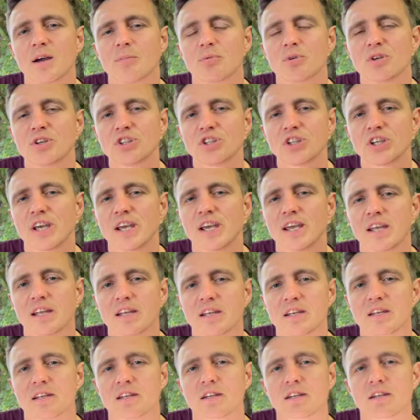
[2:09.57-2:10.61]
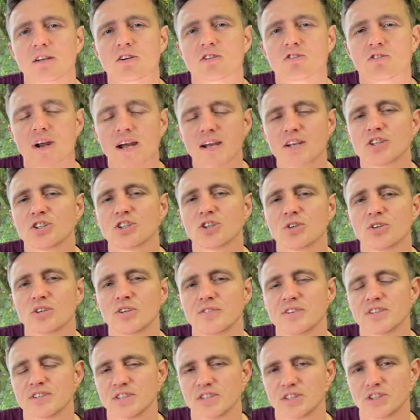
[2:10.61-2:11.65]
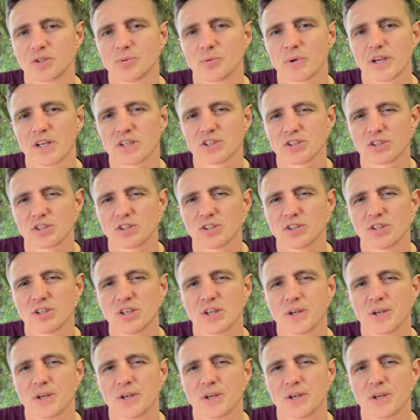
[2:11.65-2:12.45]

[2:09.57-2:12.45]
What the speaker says: appreciating gratitude of the situation,